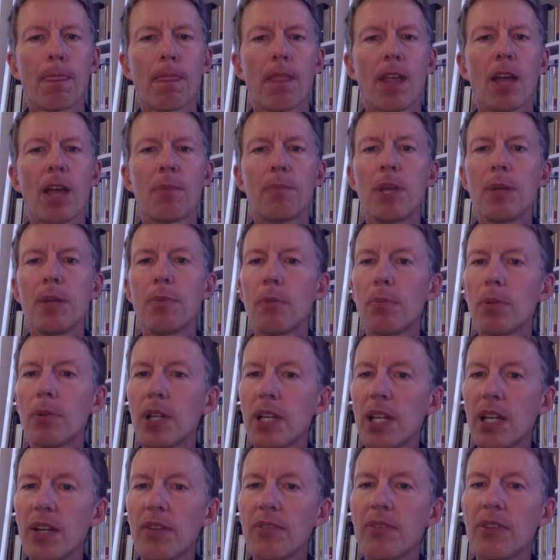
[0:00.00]
And people
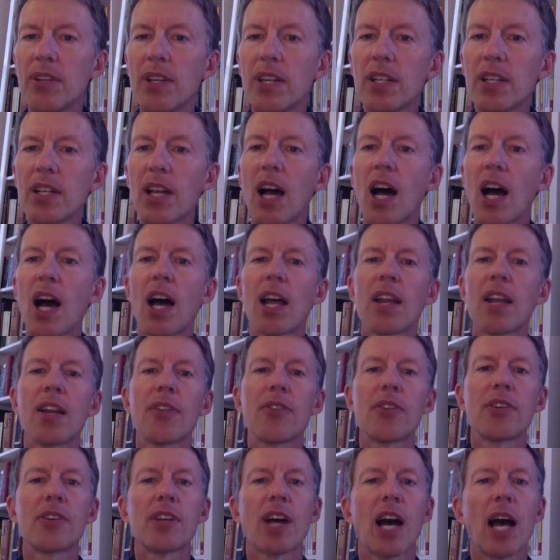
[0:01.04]
believed in God
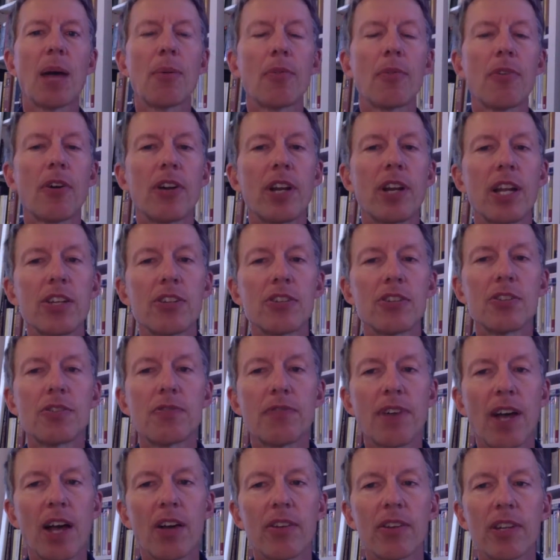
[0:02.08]
at the time of our nation's
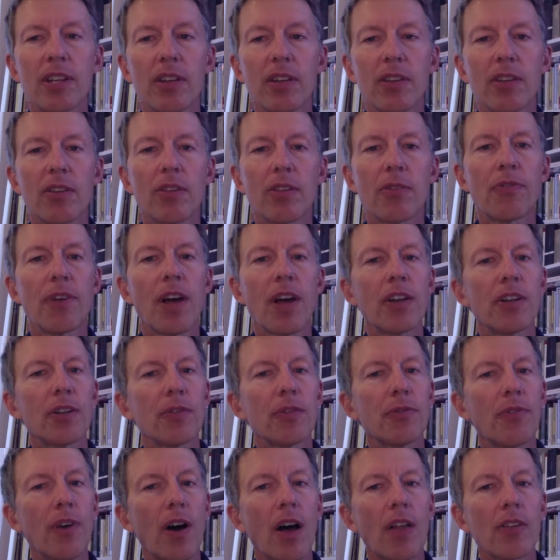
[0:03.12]
founding. The founding
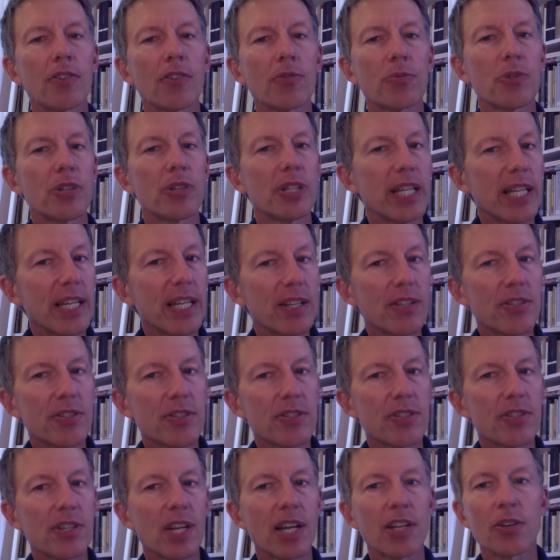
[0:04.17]
fathers were
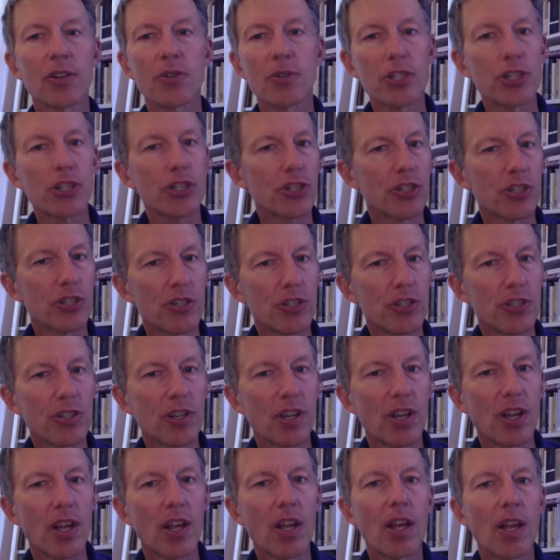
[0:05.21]
deists and Christians.
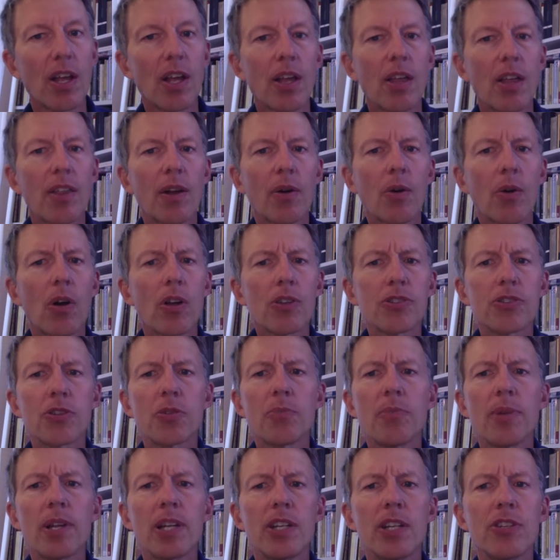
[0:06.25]
There were also
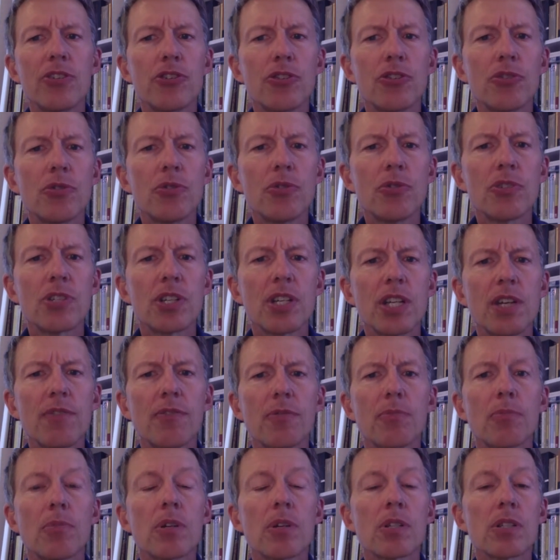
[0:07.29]
many Jews and
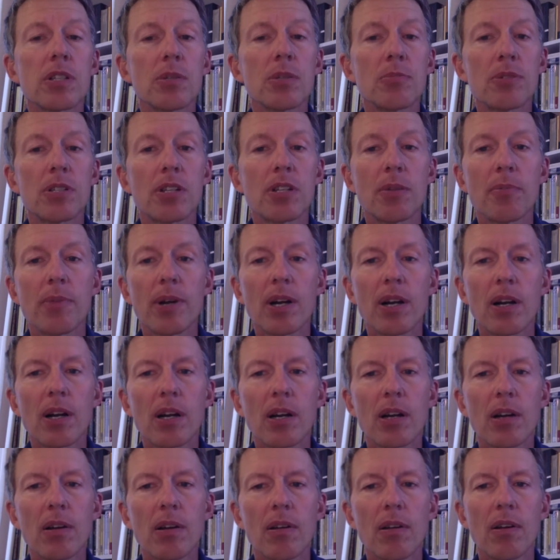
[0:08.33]
even Muslims in
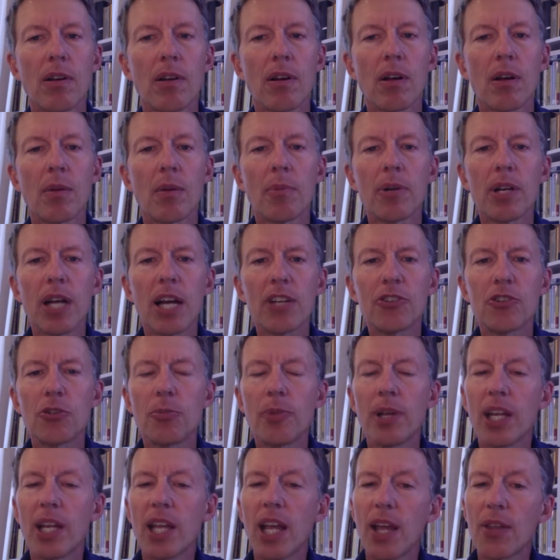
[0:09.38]
America, but not too
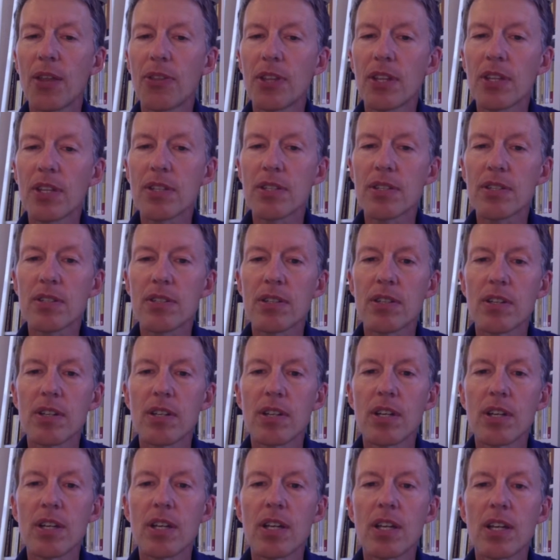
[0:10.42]
many atheists,
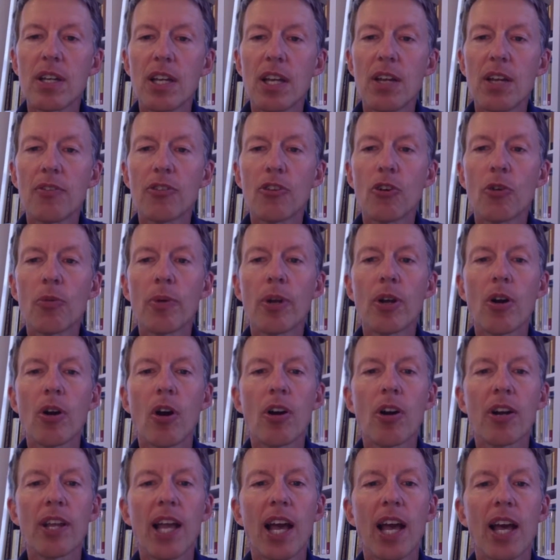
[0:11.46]
even though we
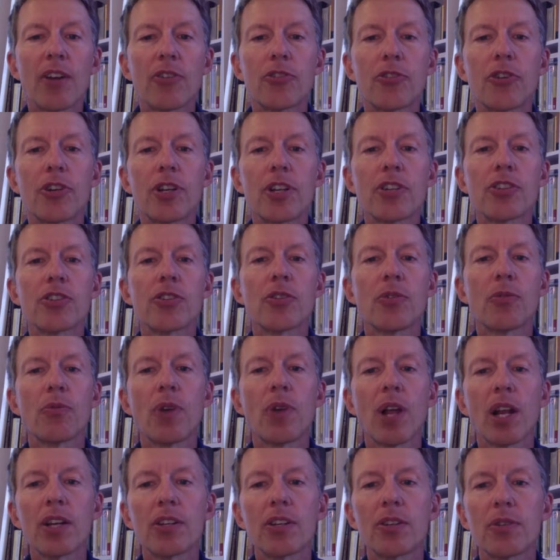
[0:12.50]
already had a tradition of
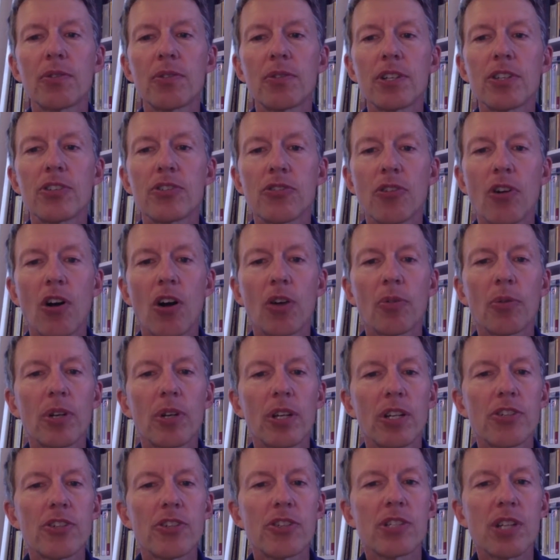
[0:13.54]
relatively strong
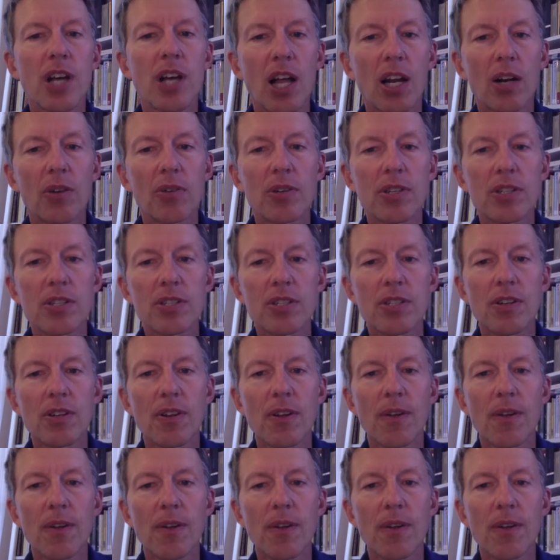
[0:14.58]
religious tolerance.